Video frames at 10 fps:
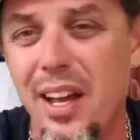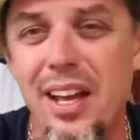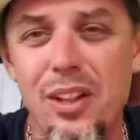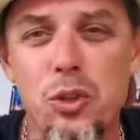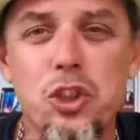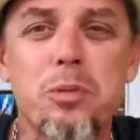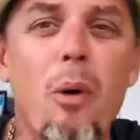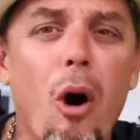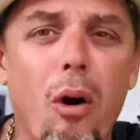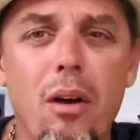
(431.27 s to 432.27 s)
A little
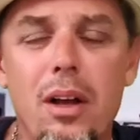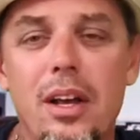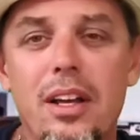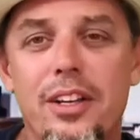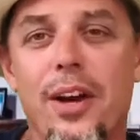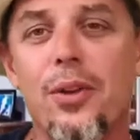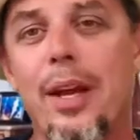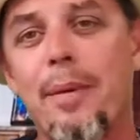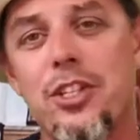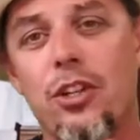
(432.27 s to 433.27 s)
small. You know, I don't like
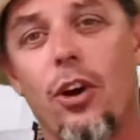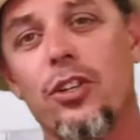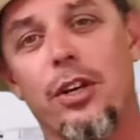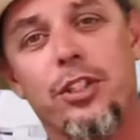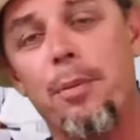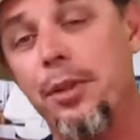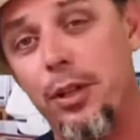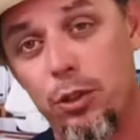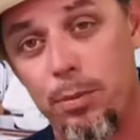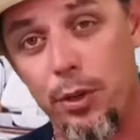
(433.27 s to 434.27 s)
my cigars. I typically
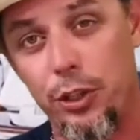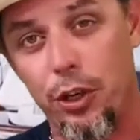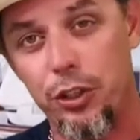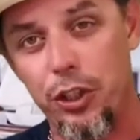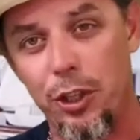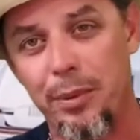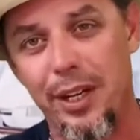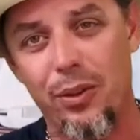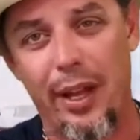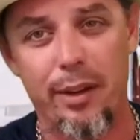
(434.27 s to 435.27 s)
don't smoke a Churchill, but I
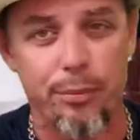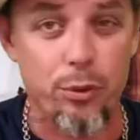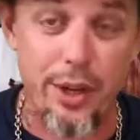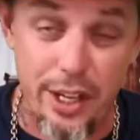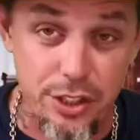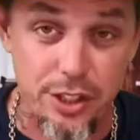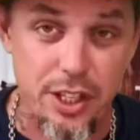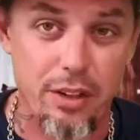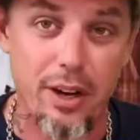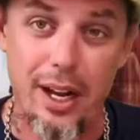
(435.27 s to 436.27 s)
don't like them 3 inches
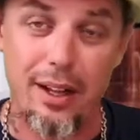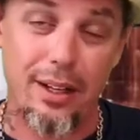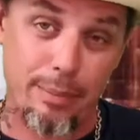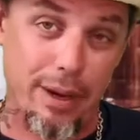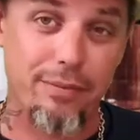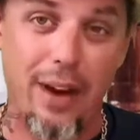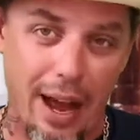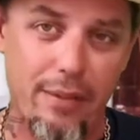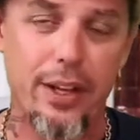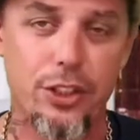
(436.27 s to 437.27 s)
either. I like about a
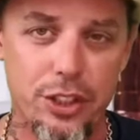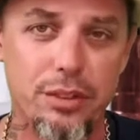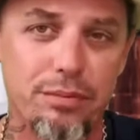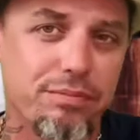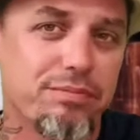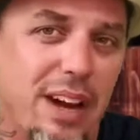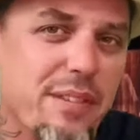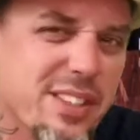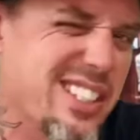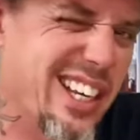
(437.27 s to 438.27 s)
5-inch, 5
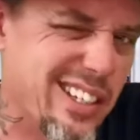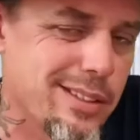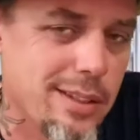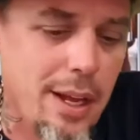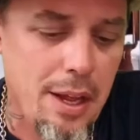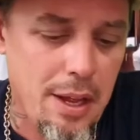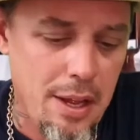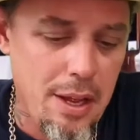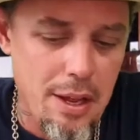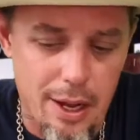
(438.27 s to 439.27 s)
to 6.
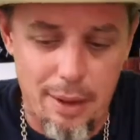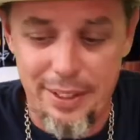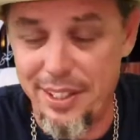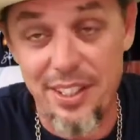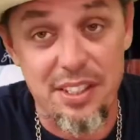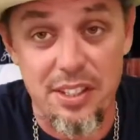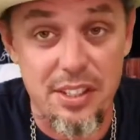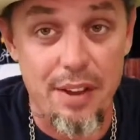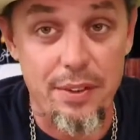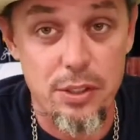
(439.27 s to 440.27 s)
See, this is a
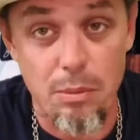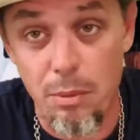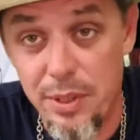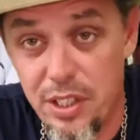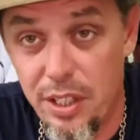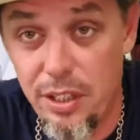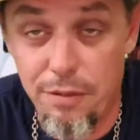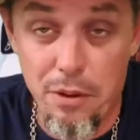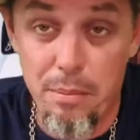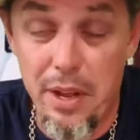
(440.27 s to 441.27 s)
7, so I'm gonna be sitting here
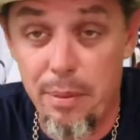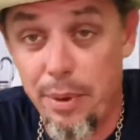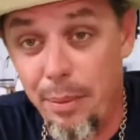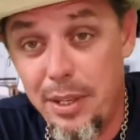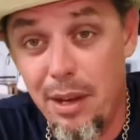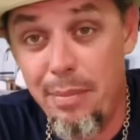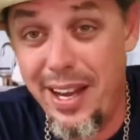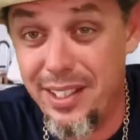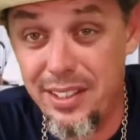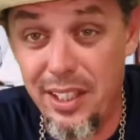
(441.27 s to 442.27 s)
for a minute, but I'm gonna come back
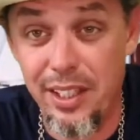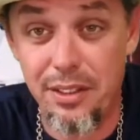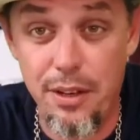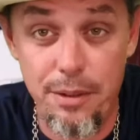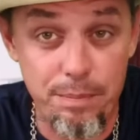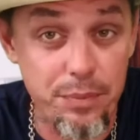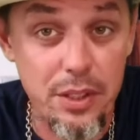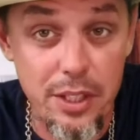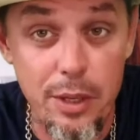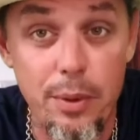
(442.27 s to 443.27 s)
in the second, third,
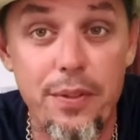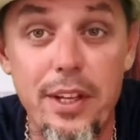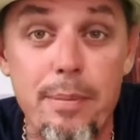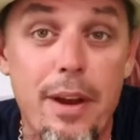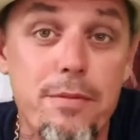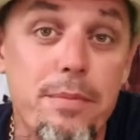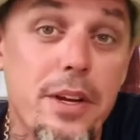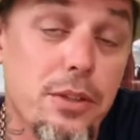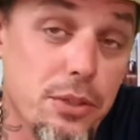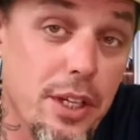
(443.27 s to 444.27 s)
tell you what I think about it from there,
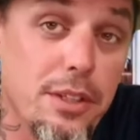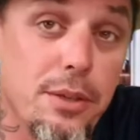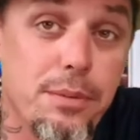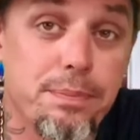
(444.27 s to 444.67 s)
so stay tuned.